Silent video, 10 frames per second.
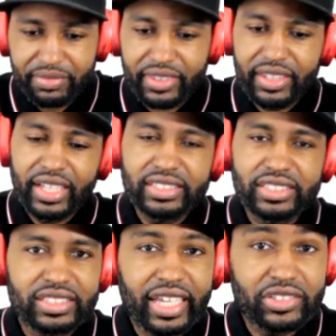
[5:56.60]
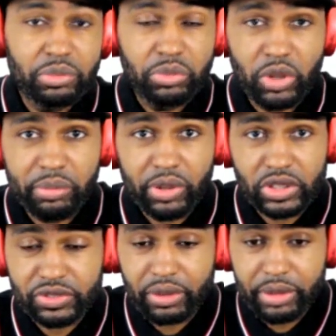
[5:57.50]
I just got some more merch
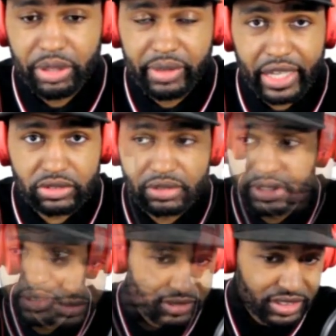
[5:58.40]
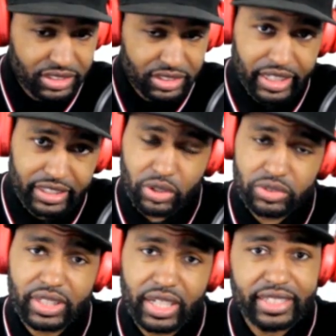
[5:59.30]
from them actually. Check those
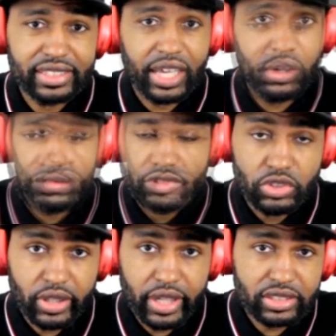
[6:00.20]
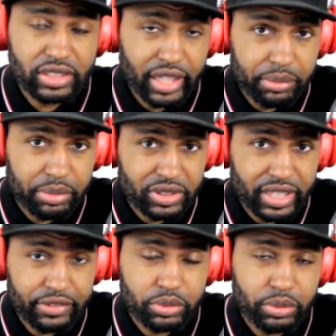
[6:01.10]
guys out. You're actually able to
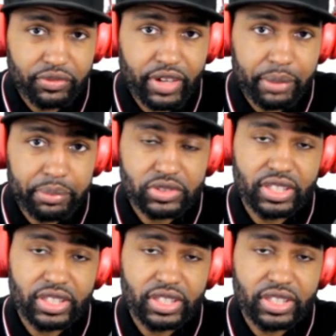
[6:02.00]
save 25%